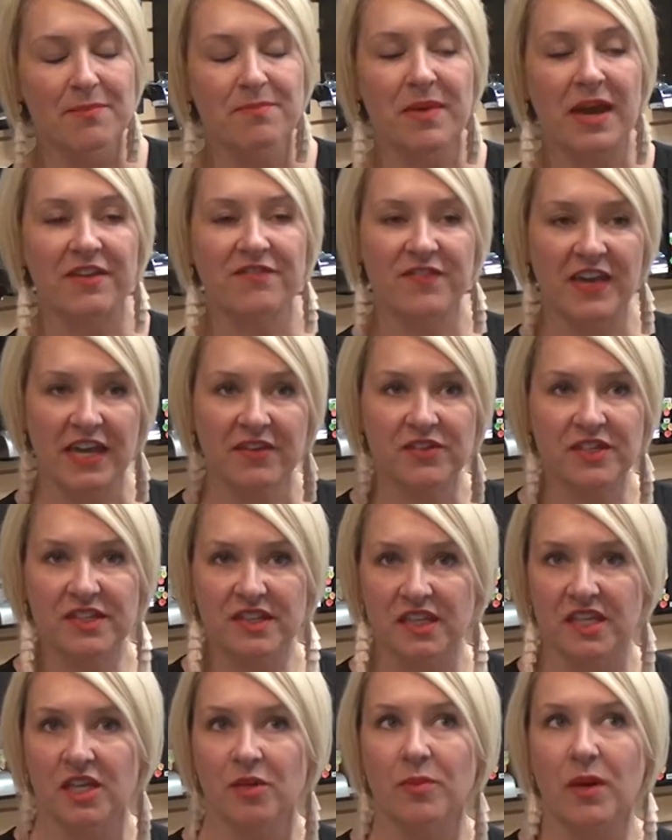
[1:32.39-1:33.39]
My favorite
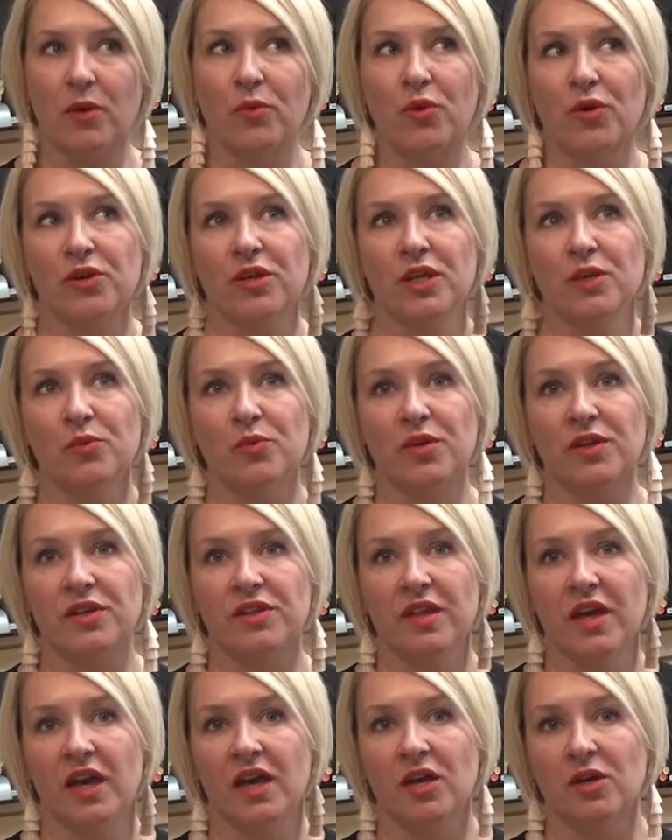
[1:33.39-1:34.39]
thing about working
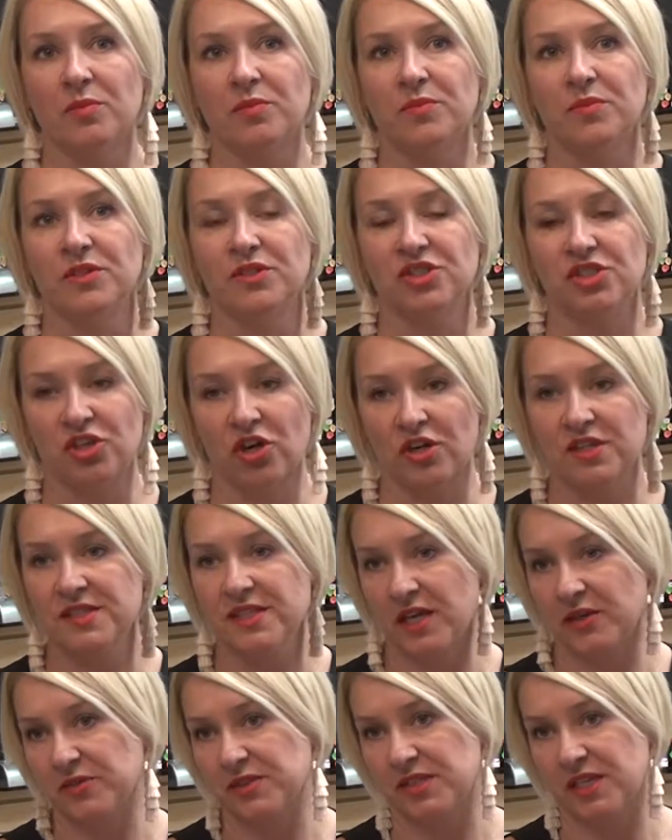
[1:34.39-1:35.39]
with the Shaw
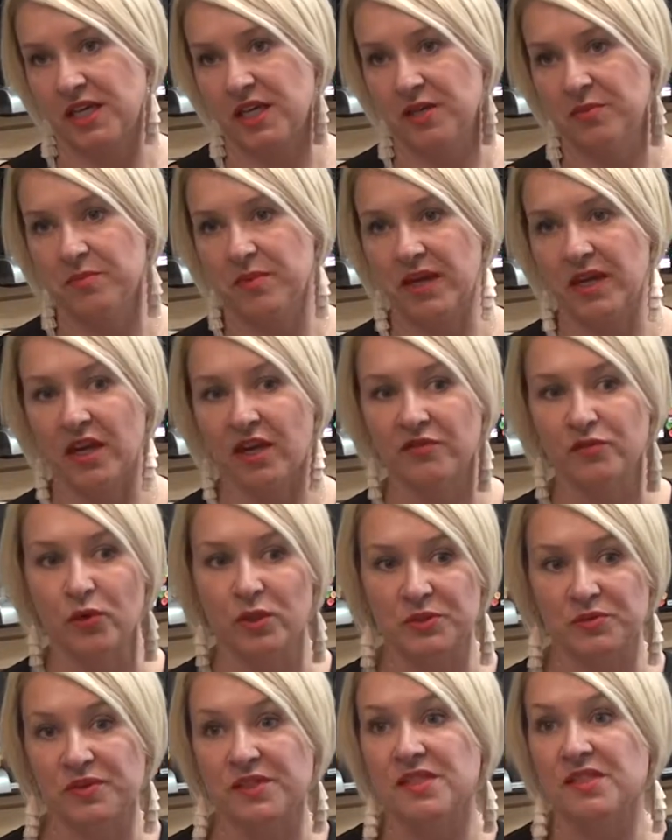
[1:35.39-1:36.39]
sales team, and I've
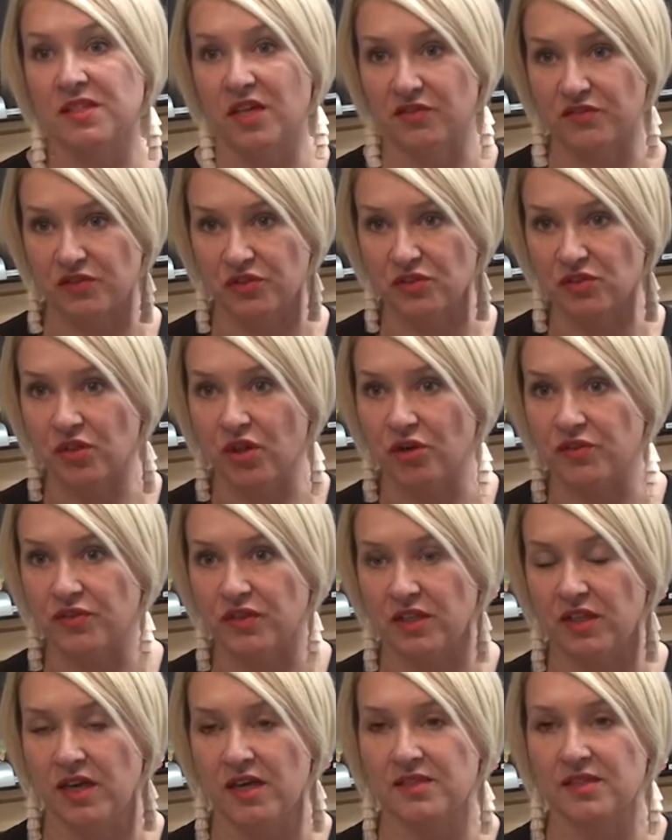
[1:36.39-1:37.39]
worked with several over
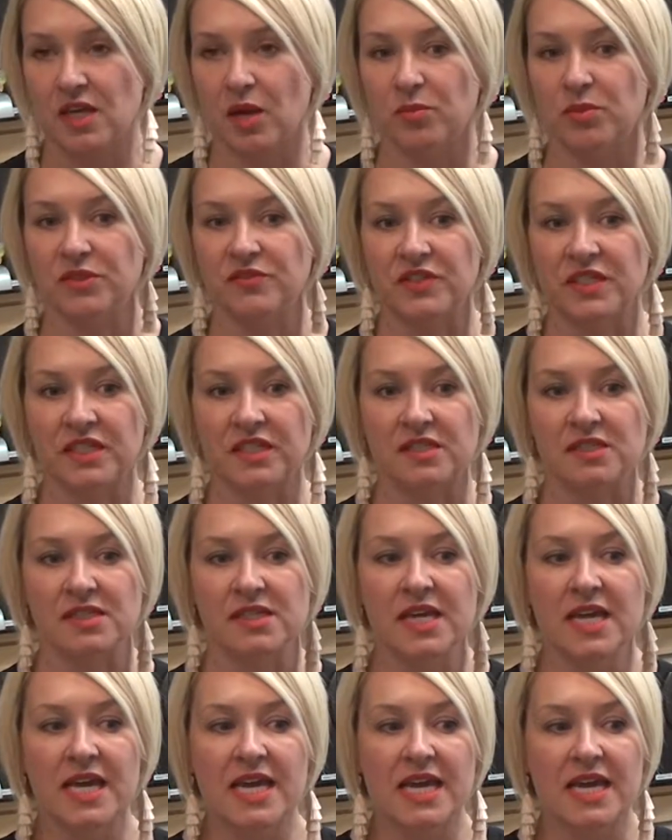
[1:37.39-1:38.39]
the last couple of
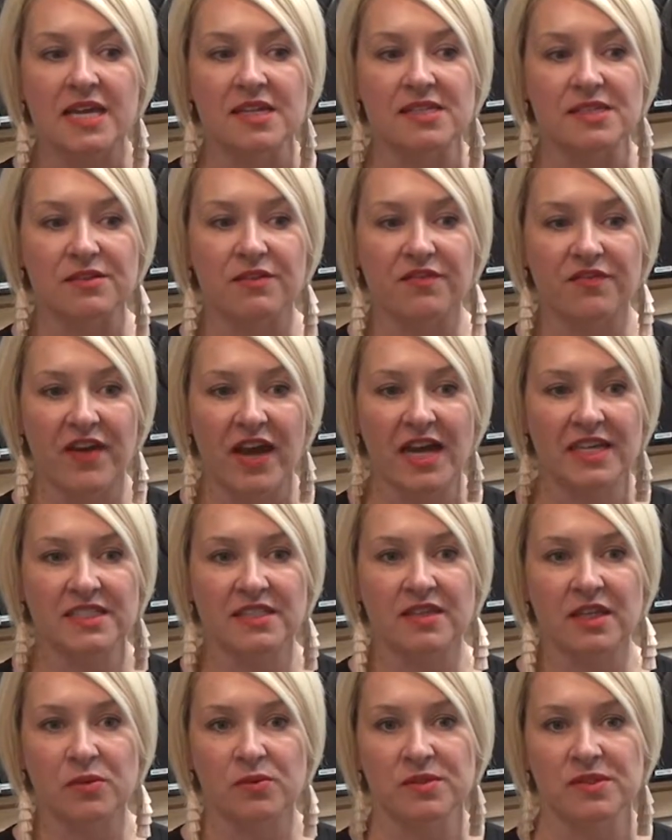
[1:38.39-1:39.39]
years, is the fact
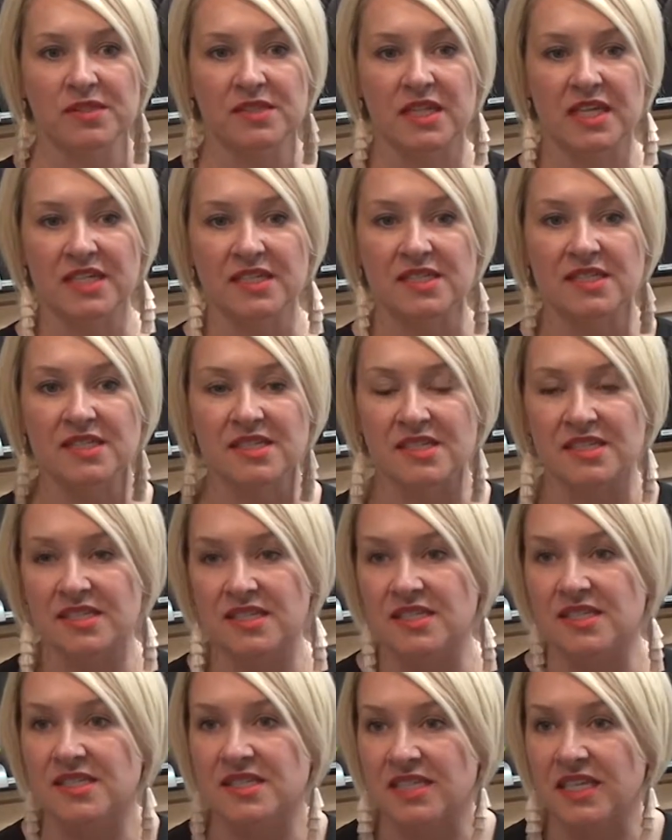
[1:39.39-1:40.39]
that there was
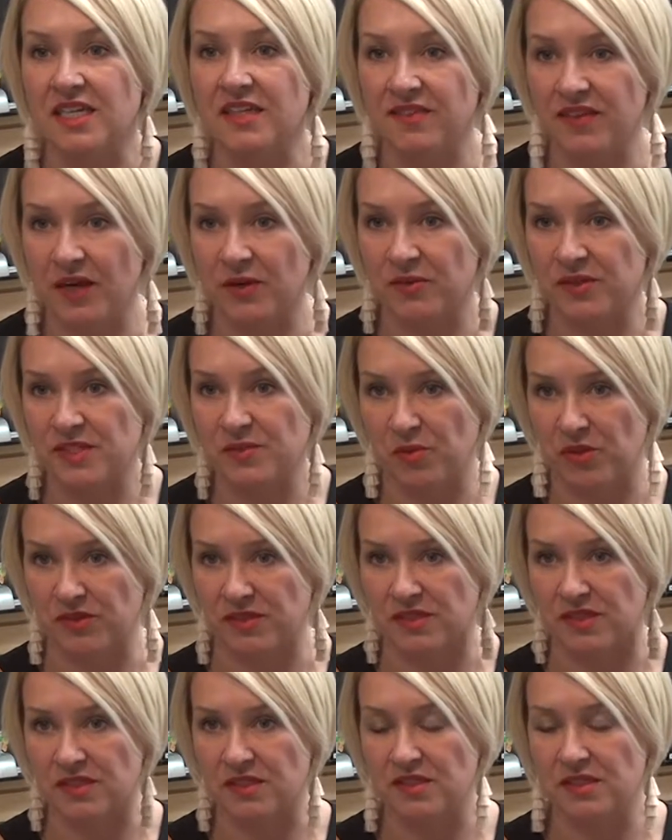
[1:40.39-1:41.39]
consistency in their
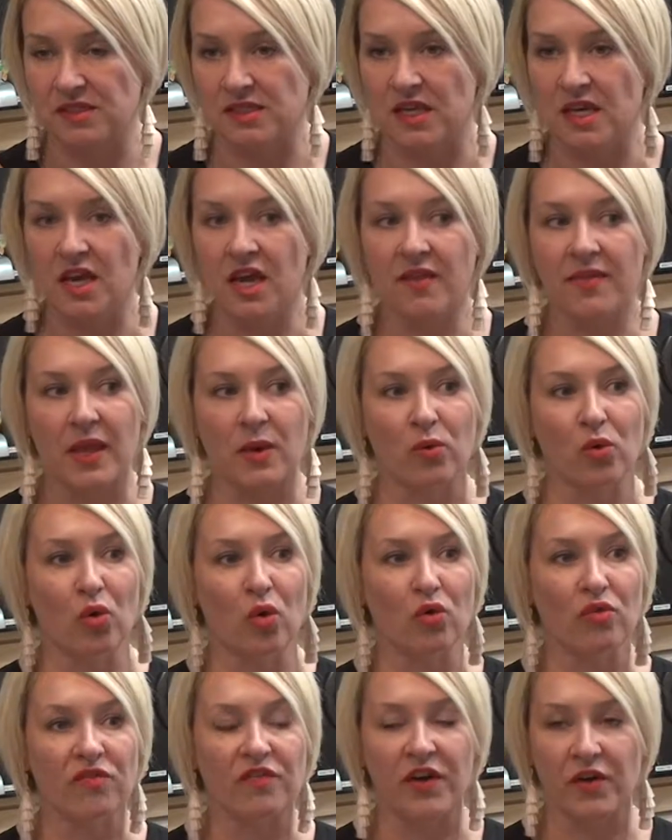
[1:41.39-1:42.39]
responses. They were
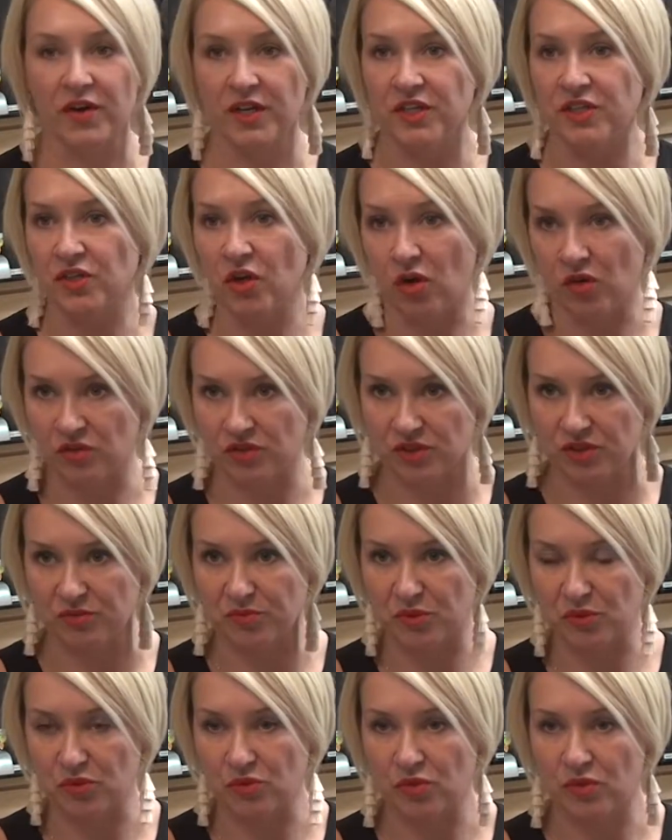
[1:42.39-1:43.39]
all very
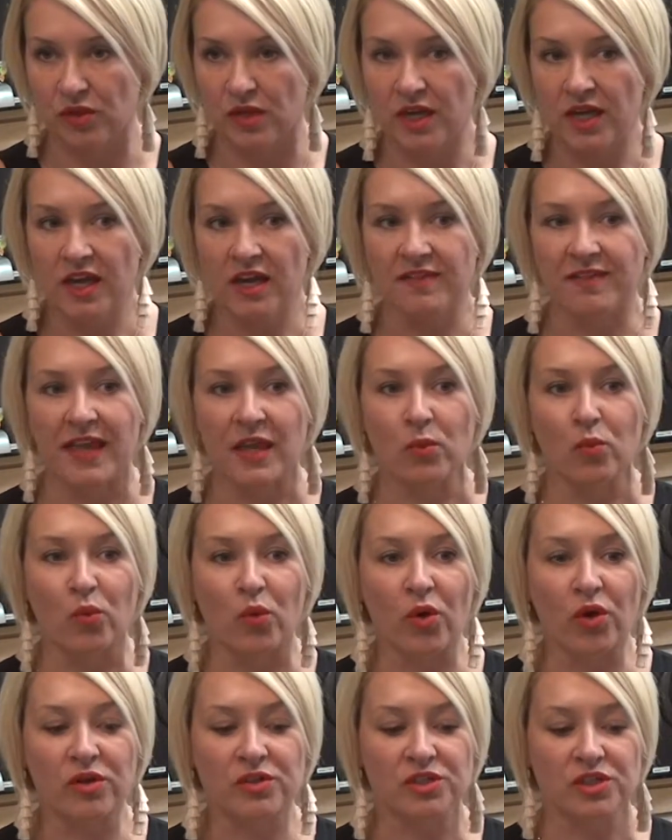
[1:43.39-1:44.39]
knowledgeable. They
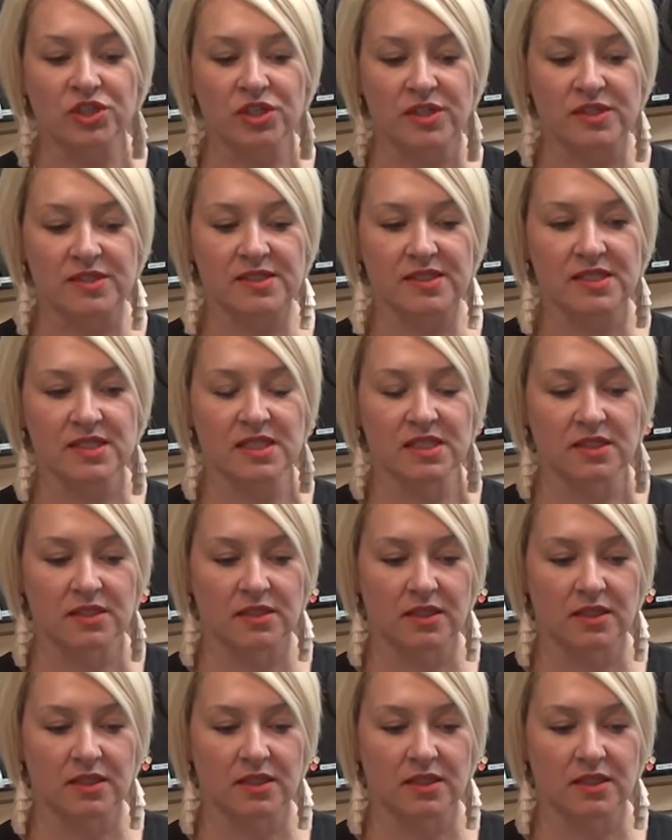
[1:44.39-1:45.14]
weren't just